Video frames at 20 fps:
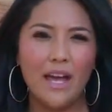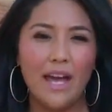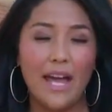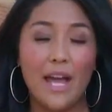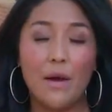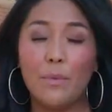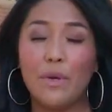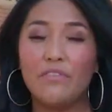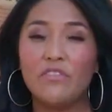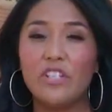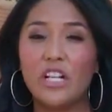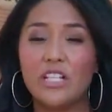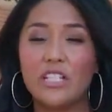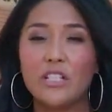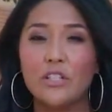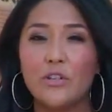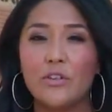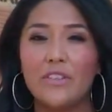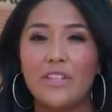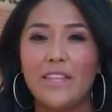And we
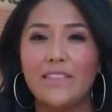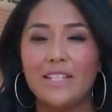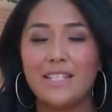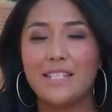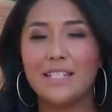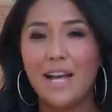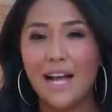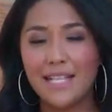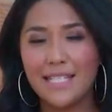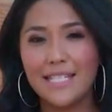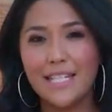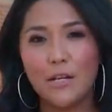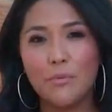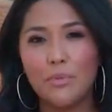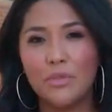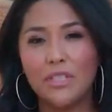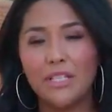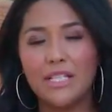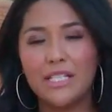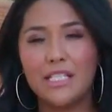just learned that the
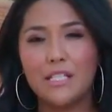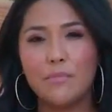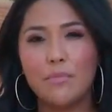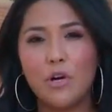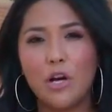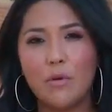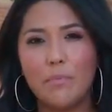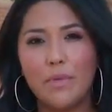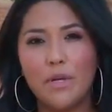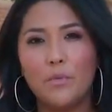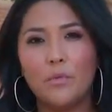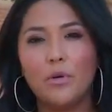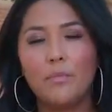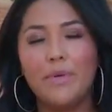Scottsdale Police Department